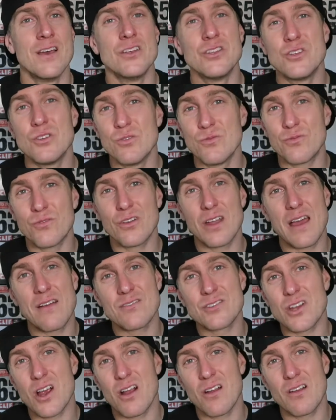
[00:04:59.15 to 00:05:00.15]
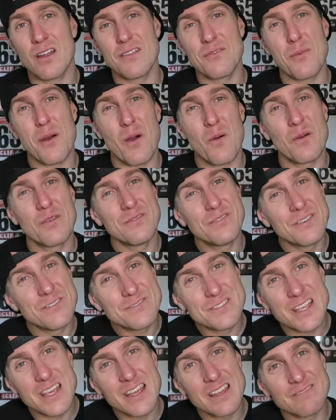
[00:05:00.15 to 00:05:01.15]
shoot for an average heart rate of about
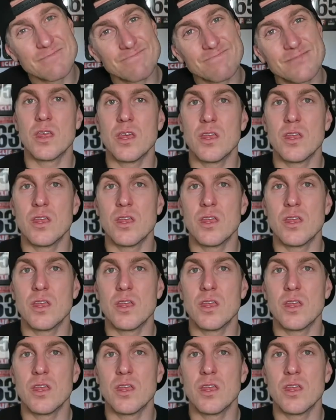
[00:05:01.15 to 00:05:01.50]
115.